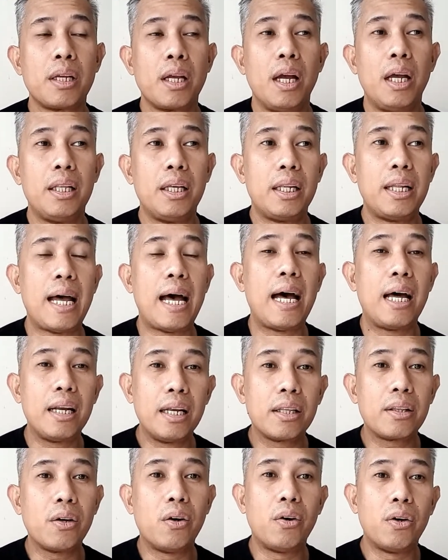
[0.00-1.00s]
and then add
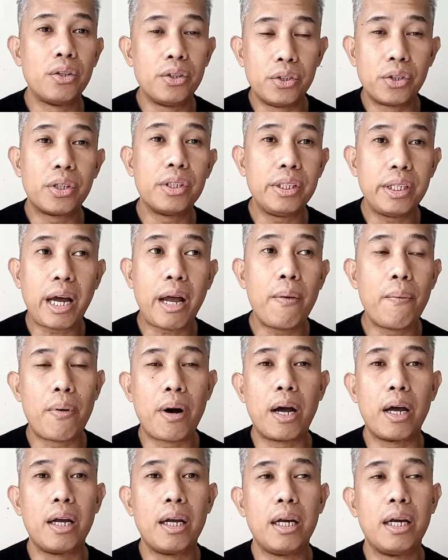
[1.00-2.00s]
it on your
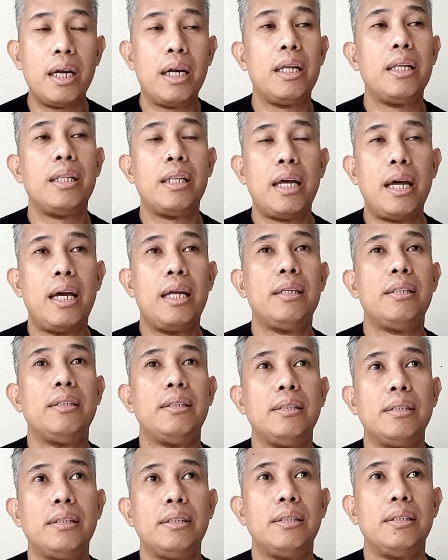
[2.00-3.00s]
DIY, and then
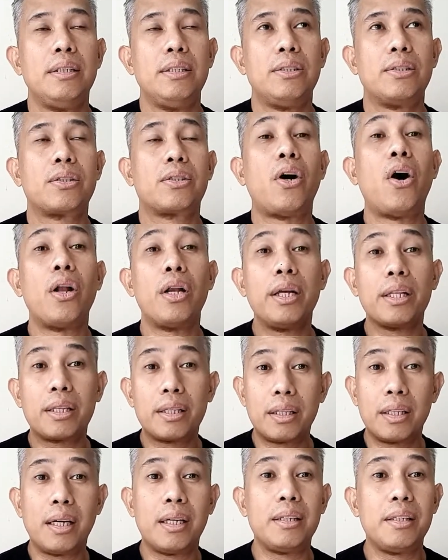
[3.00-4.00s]
call it
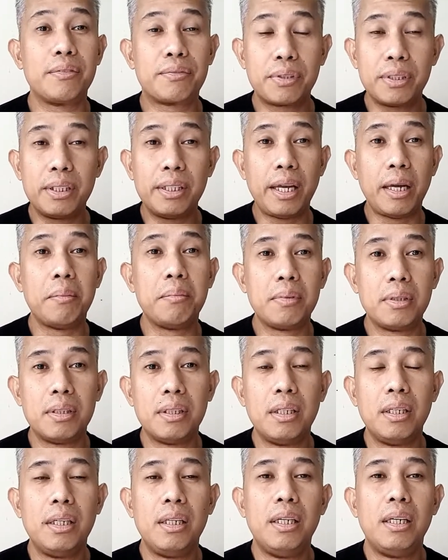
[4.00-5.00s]
a different name,
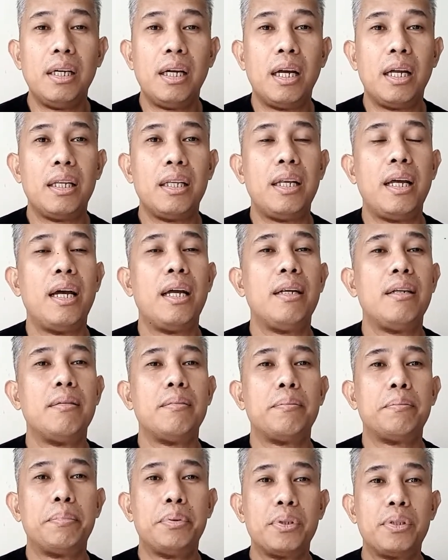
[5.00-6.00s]
and
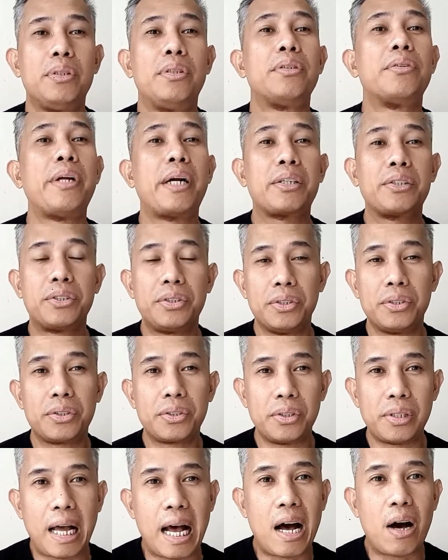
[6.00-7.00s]
then put directions
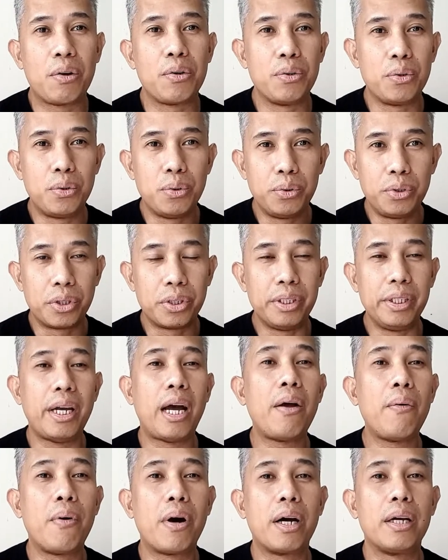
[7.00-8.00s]
on how you do your
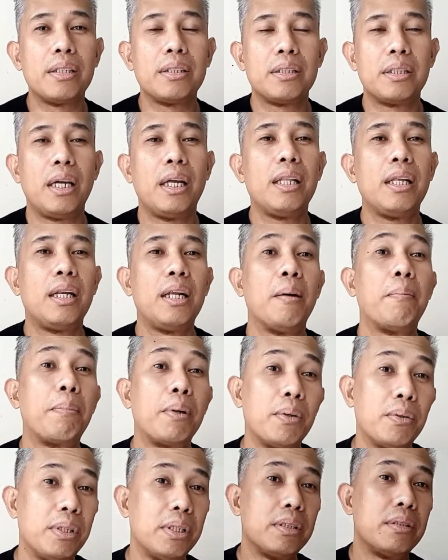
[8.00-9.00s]
DIYs, and then
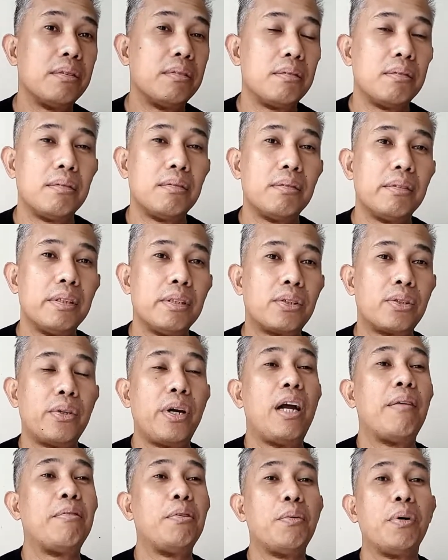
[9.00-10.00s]
upload it so
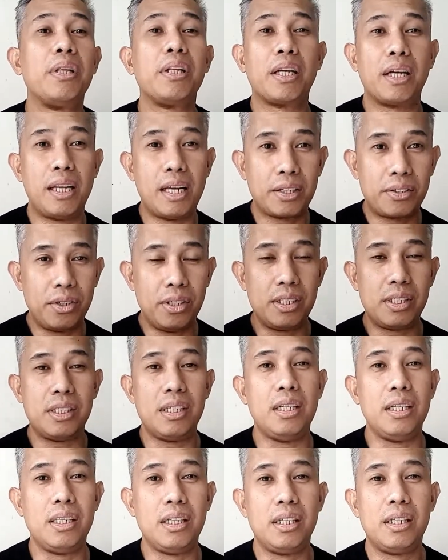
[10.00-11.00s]
everyone can actually
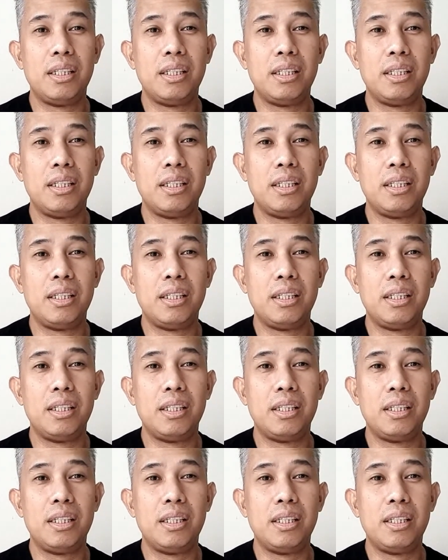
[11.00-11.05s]
see.